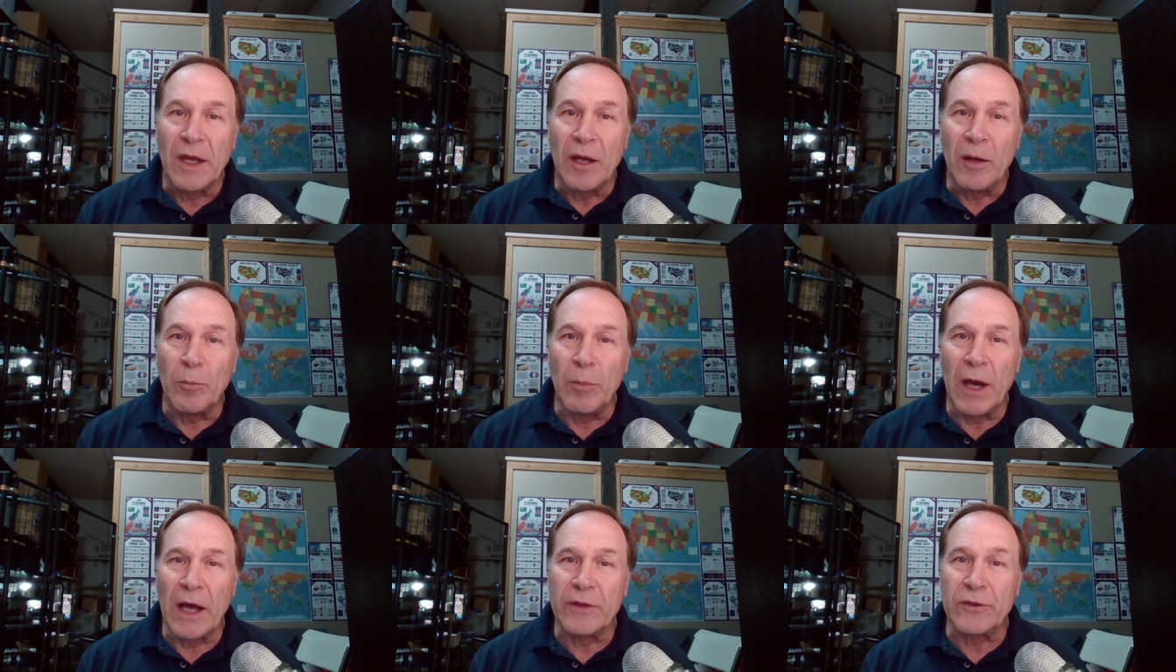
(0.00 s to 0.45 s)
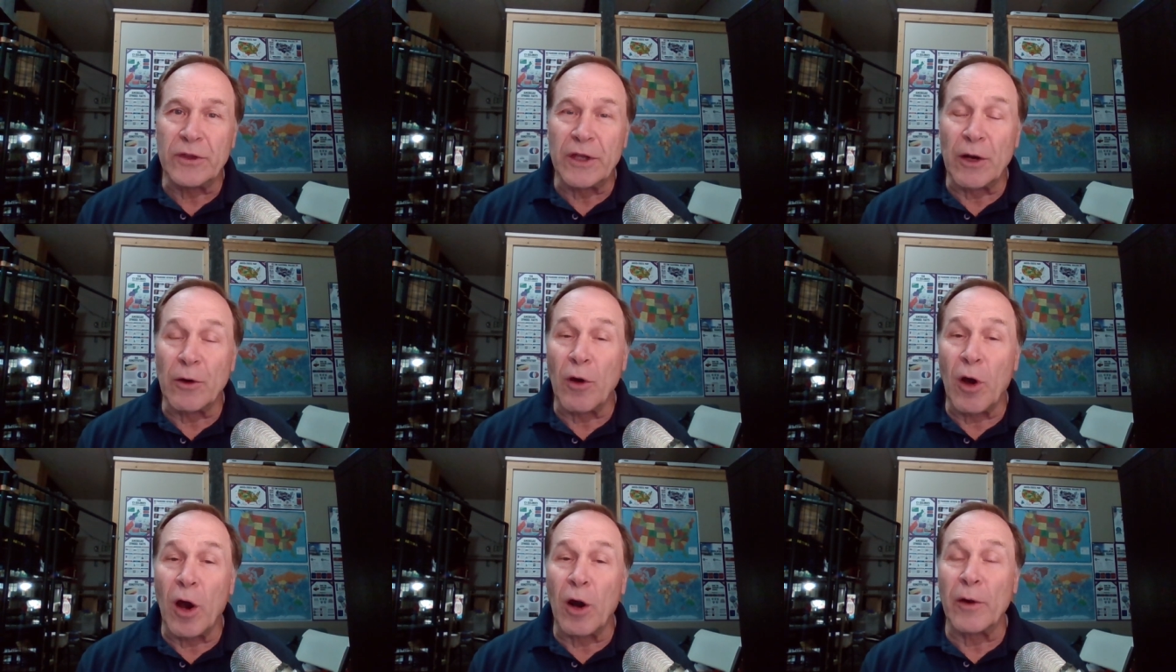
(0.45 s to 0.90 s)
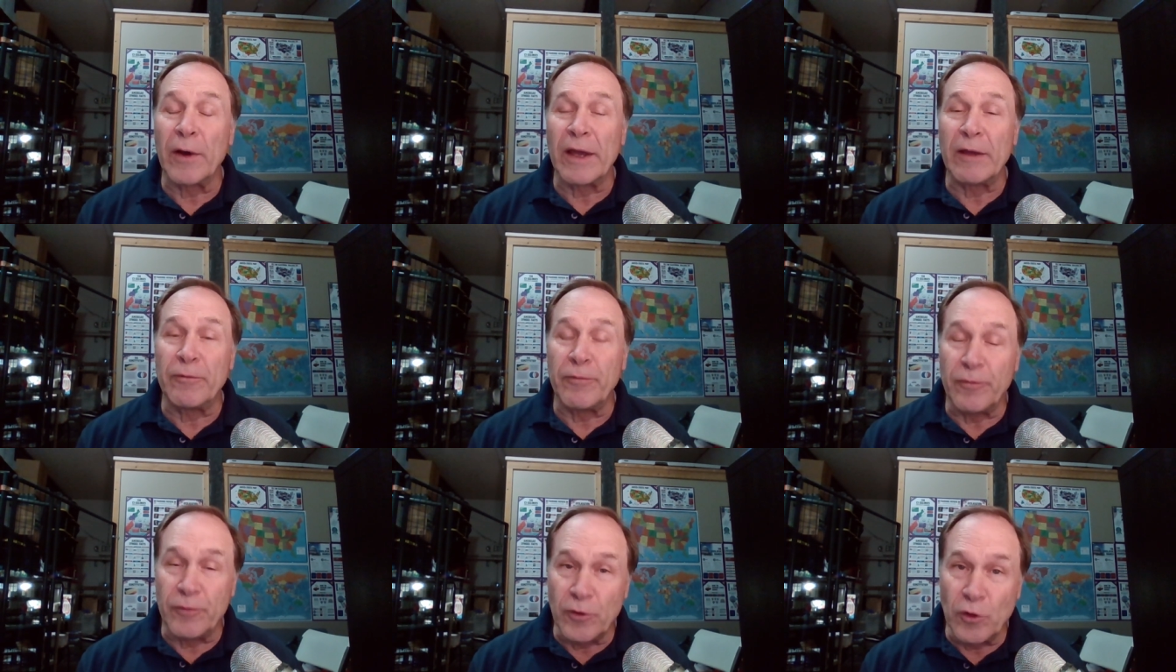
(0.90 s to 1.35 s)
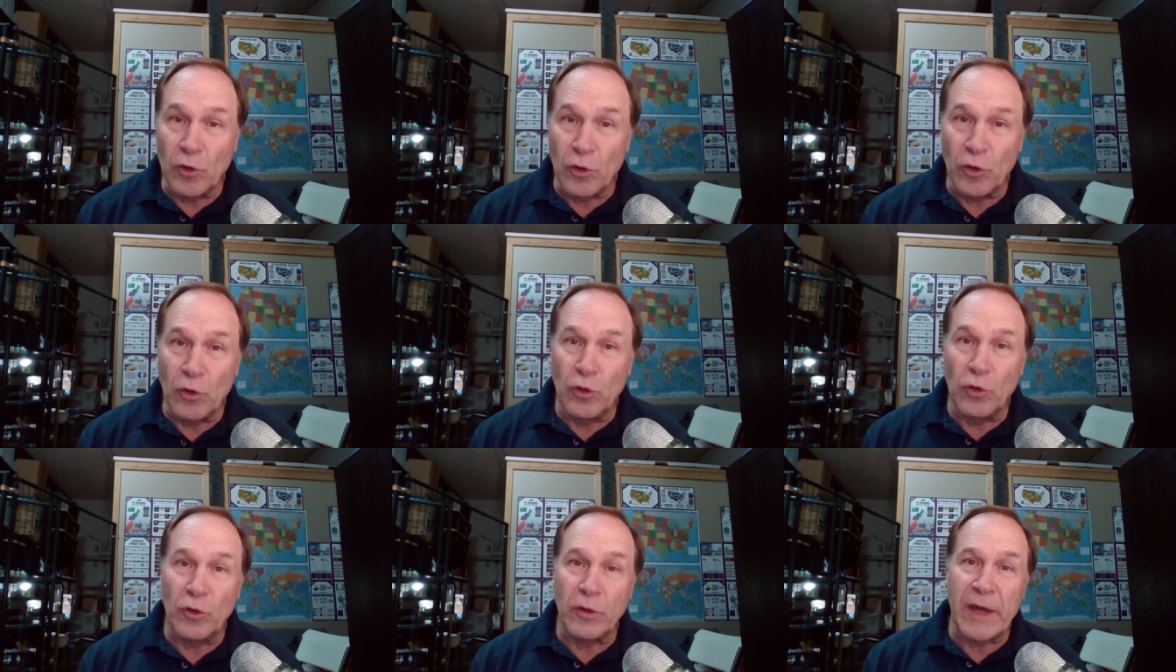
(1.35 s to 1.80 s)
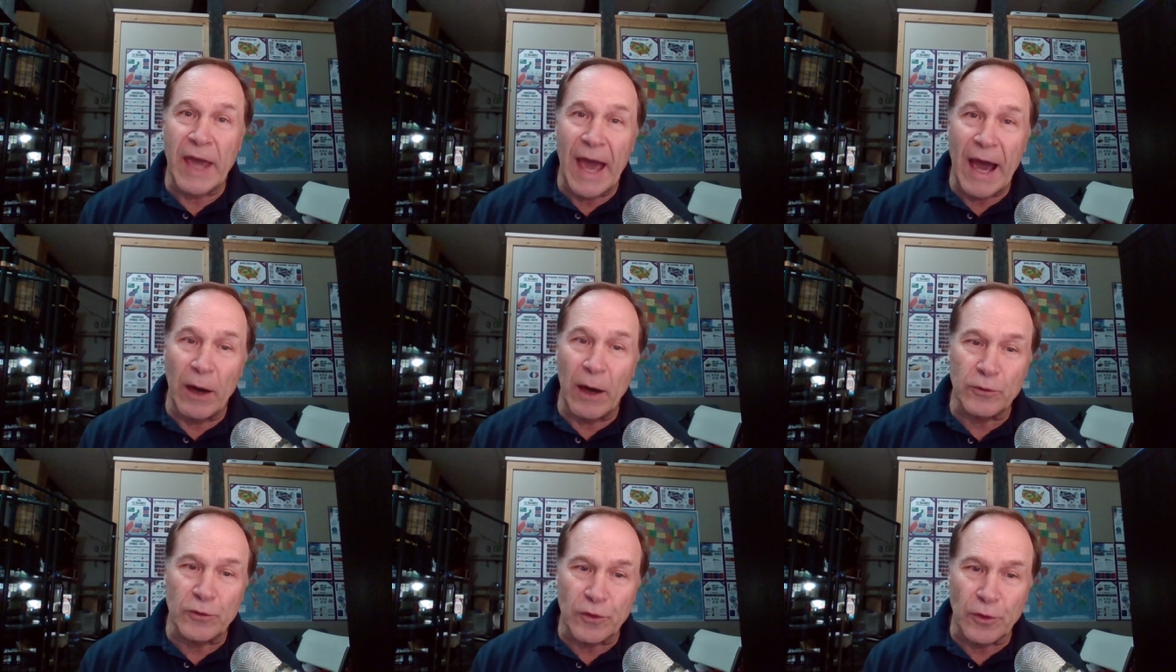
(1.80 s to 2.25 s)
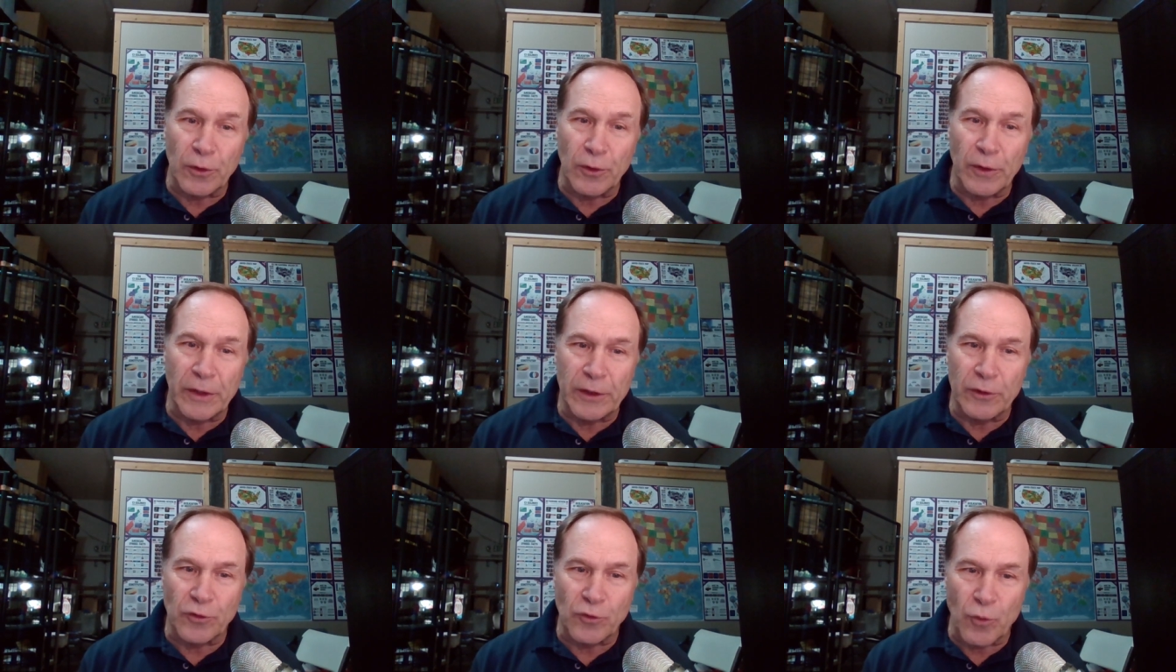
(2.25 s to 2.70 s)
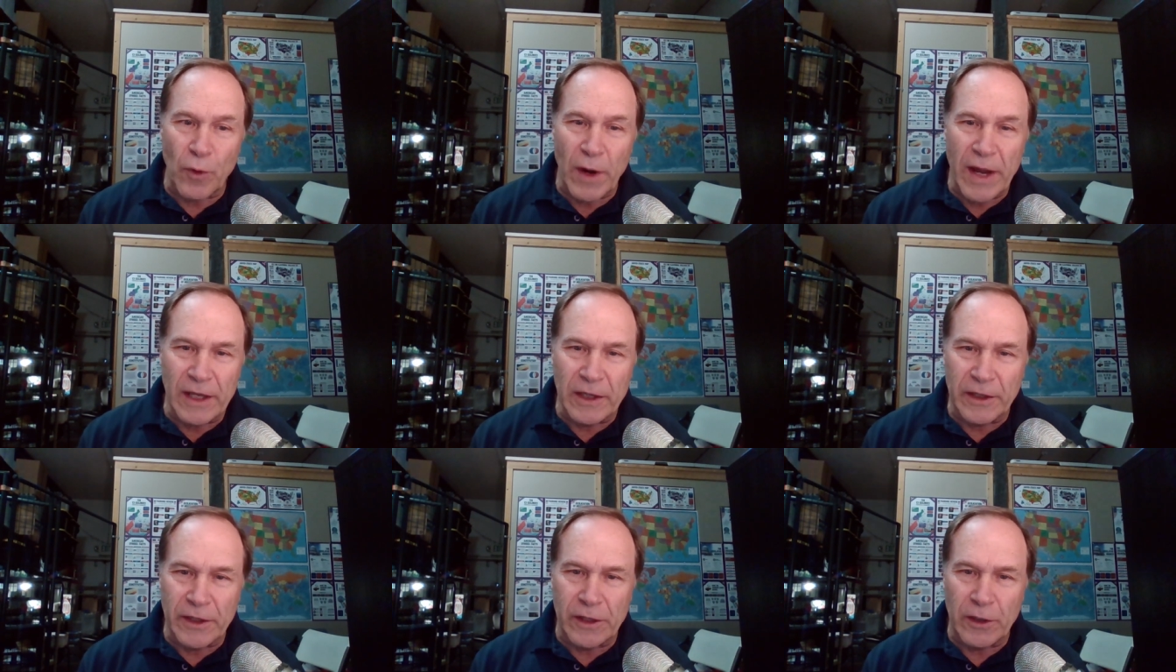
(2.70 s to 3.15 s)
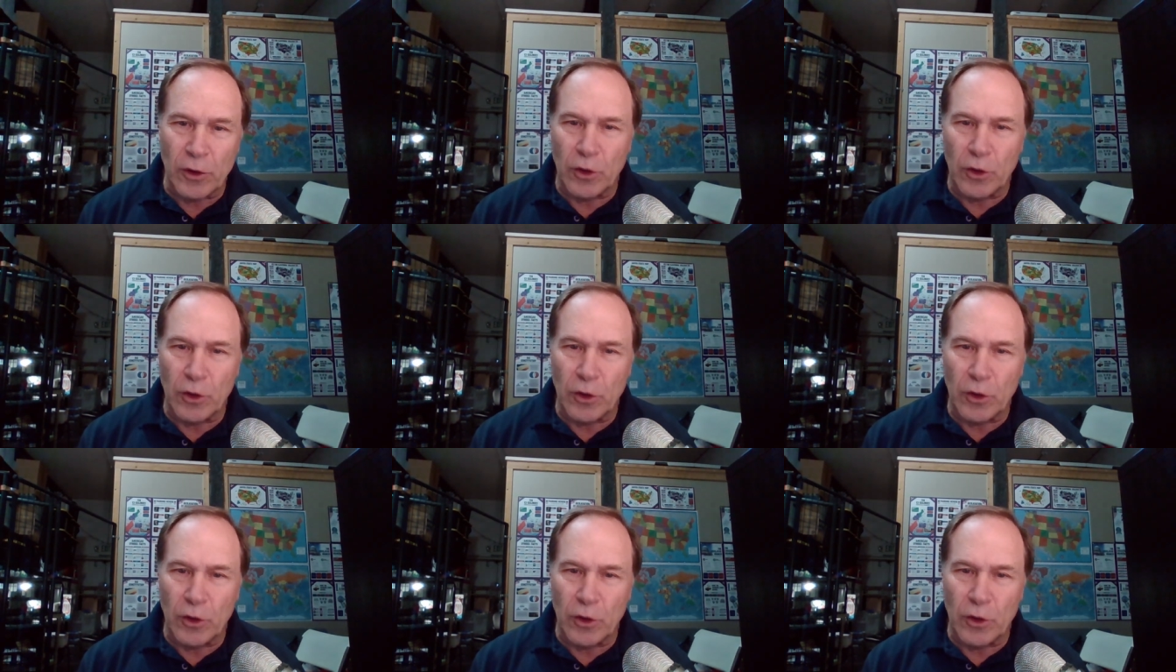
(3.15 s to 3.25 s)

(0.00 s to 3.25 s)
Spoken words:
but there are a few counter-Israeli